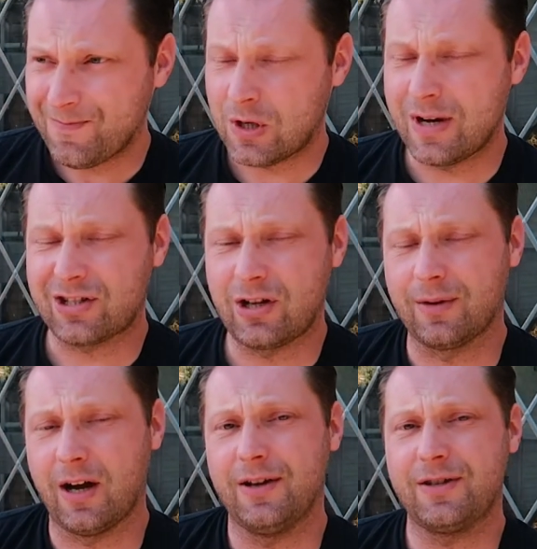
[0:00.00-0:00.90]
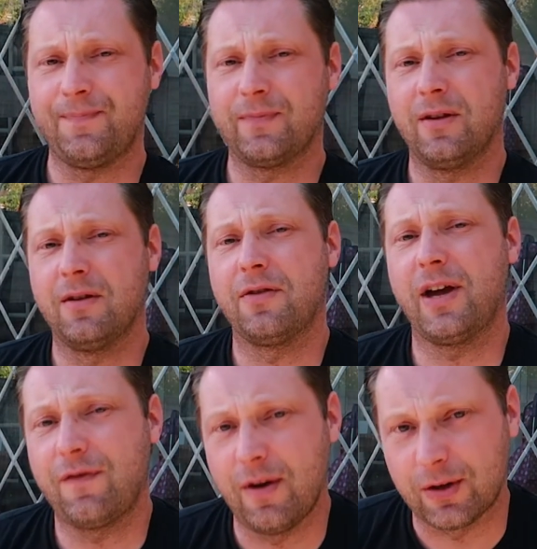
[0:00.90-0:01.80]
till next time guys,
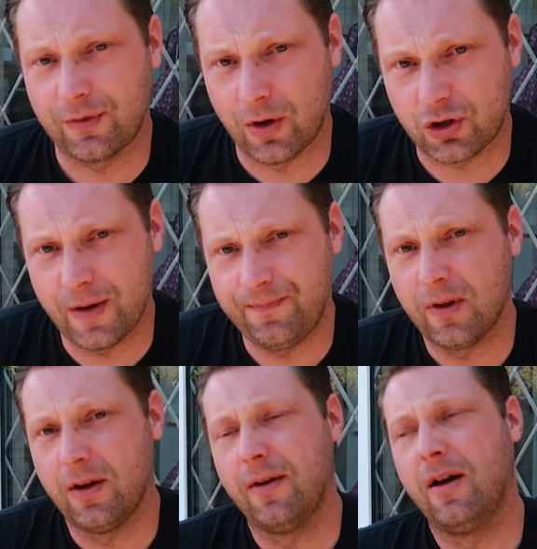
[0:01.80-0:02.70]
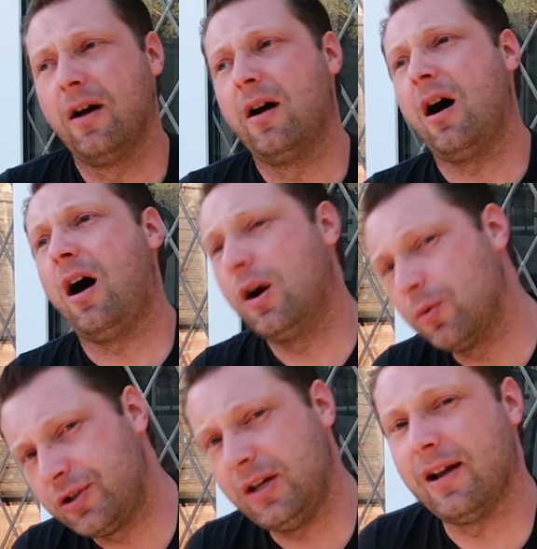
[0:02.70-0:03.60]
thank you very much for watching. I
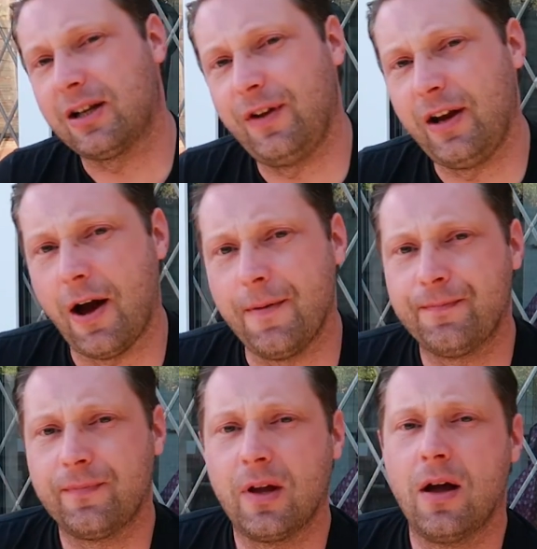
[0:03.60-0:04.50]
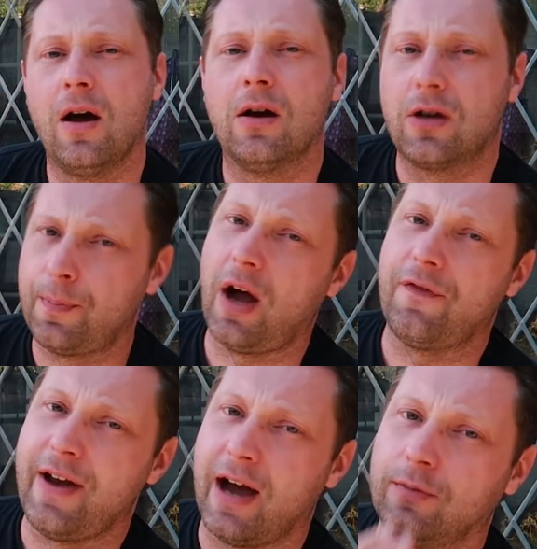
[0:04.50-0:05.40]
will see you in the next video. Goodbye
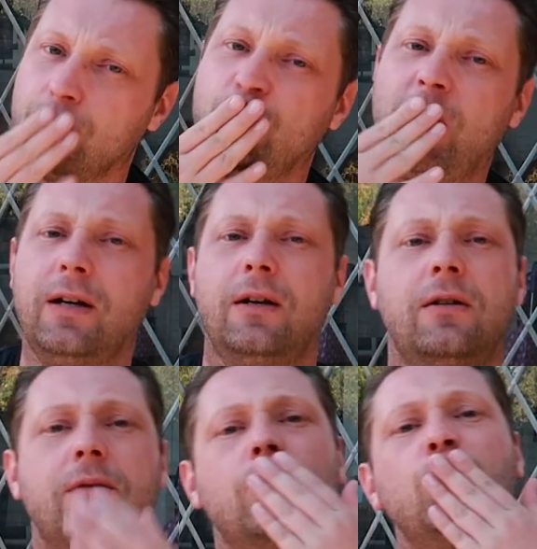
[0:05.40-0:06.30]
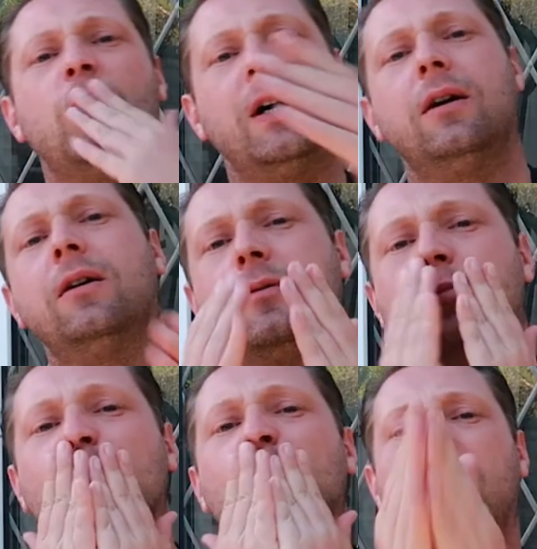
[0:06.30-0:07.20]
for now. Mwah, mwah,
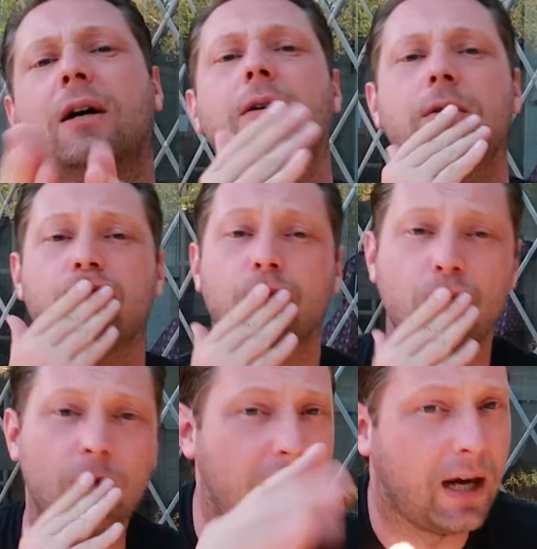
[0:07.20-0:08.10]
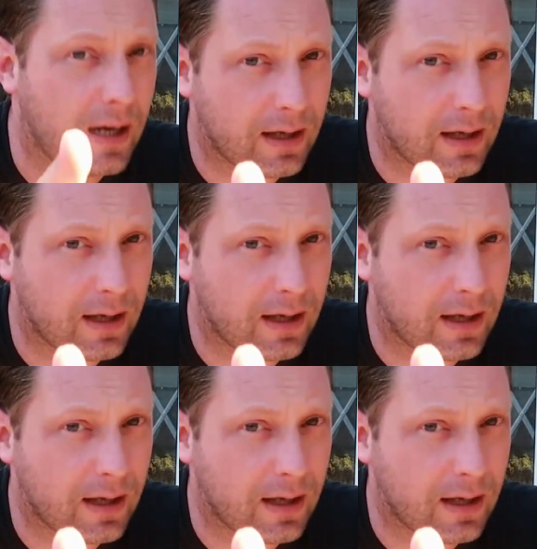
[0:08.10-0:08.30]
mwah, mwah.